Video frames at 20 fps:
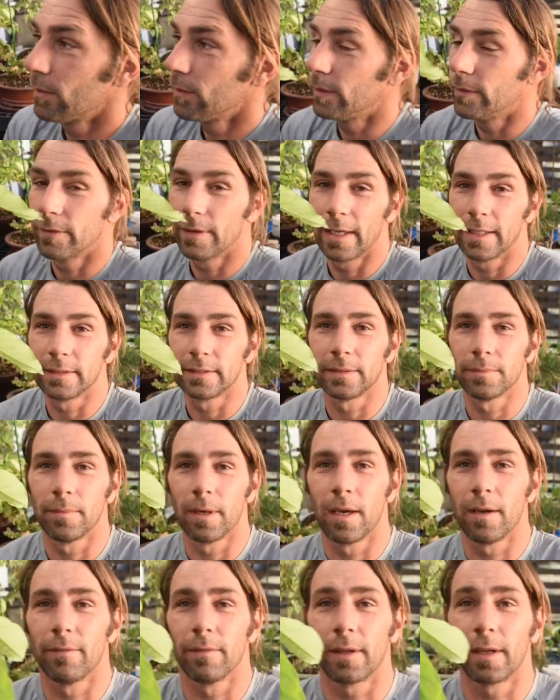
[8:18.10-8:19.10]
we've got some
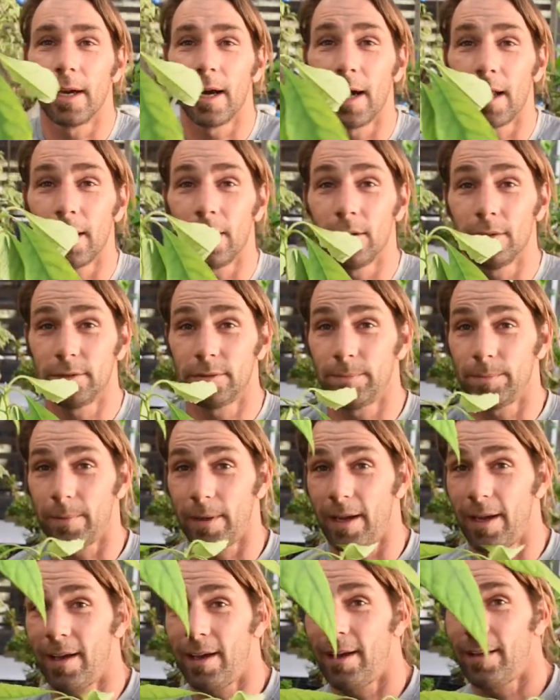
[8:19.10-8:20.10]
avocado
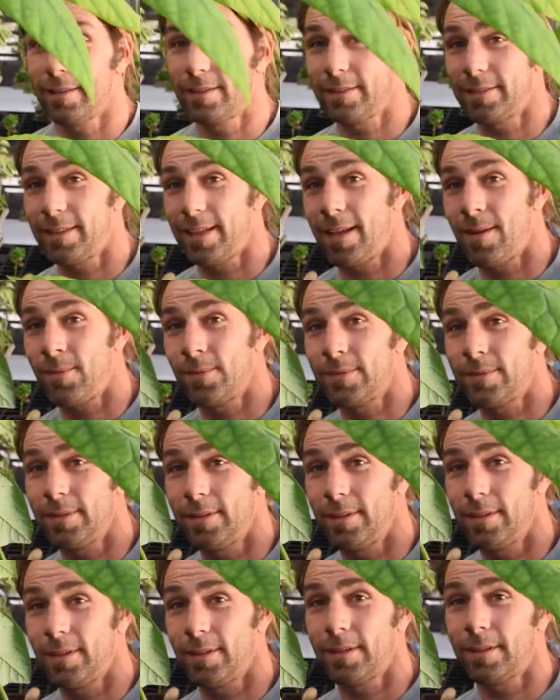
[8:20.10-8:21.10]
sprouts that we
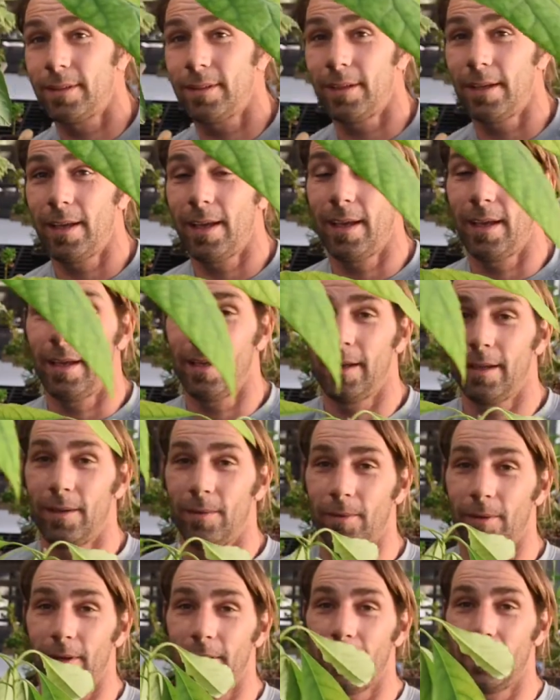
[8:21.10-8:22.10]
took. And
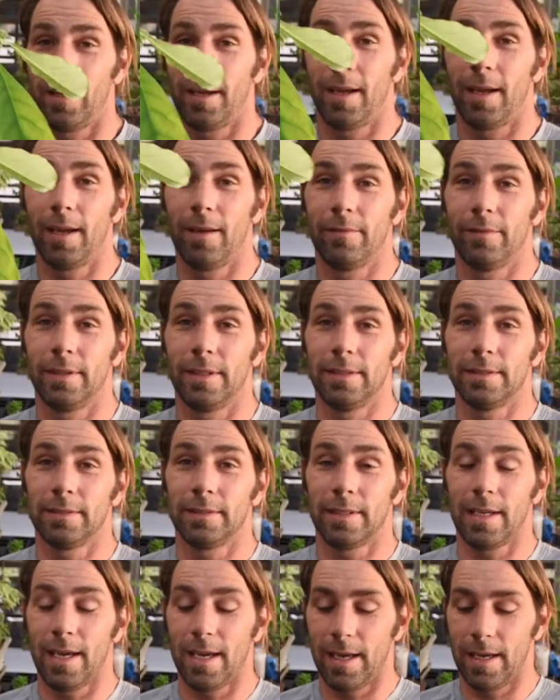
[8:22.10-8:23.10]
we're gonna have these
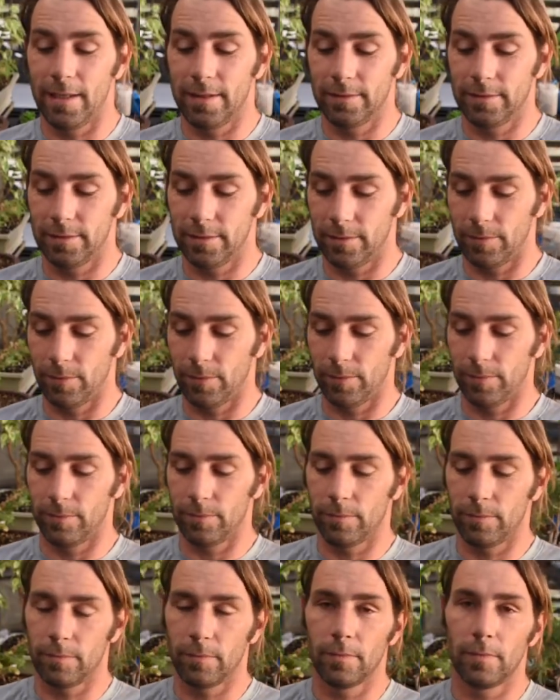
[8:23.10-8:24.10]
guys.
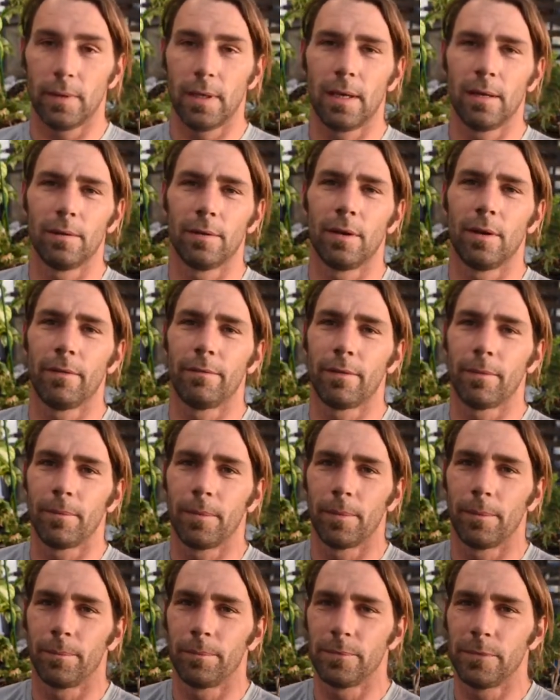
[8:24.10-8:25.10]
I don't know if I'm
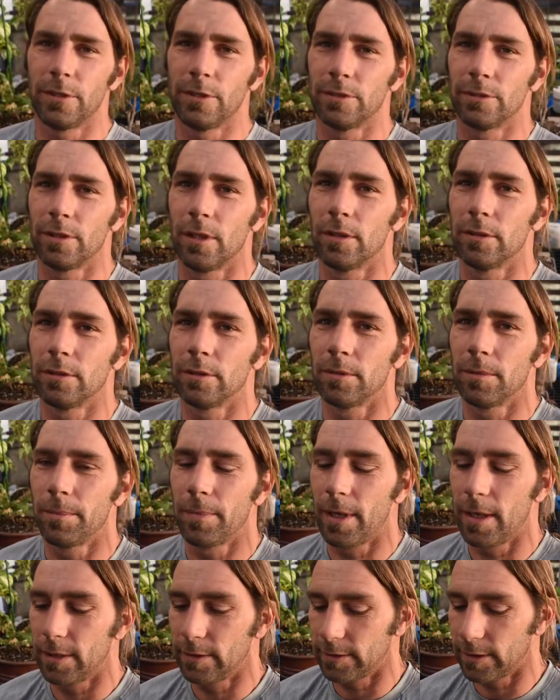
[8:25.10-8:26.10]
gonna use those as a
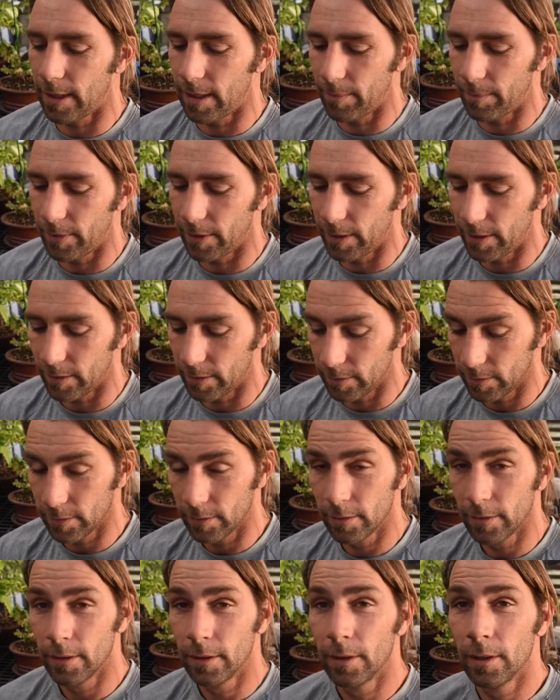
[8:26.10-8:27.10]
bonsai, but
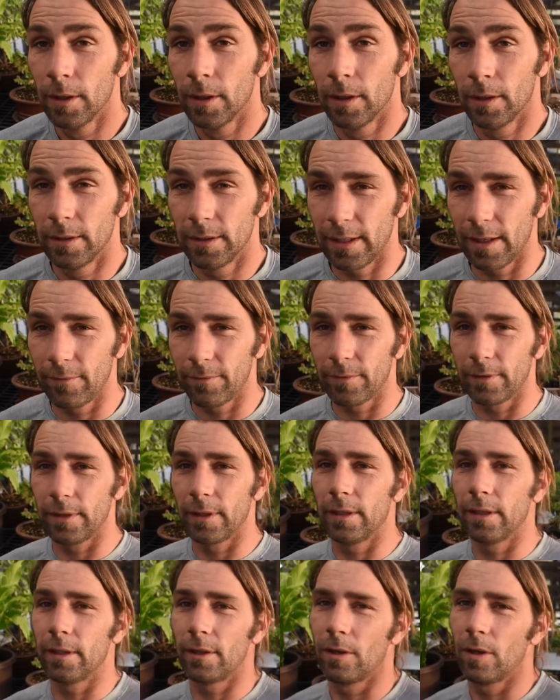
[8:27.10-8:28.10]
definitely
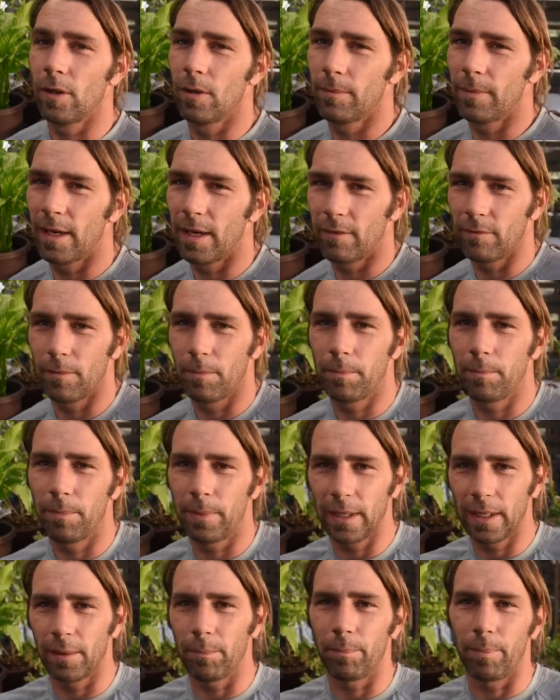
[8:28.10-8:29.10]
gonna grow them out of a
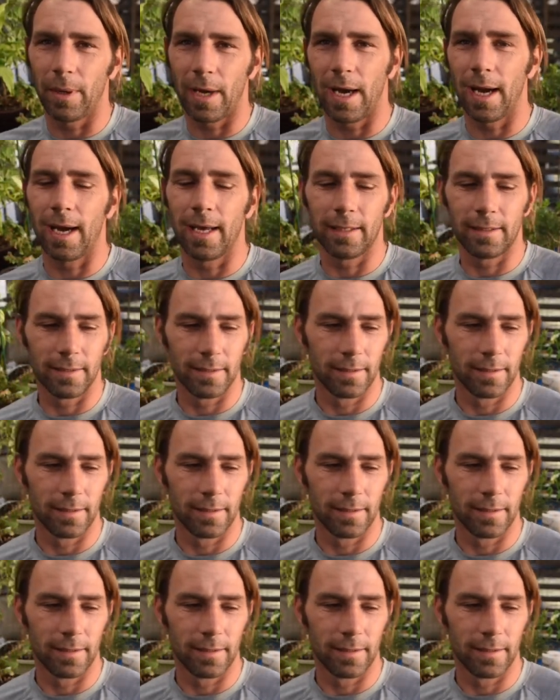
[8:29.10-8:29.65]
big pot.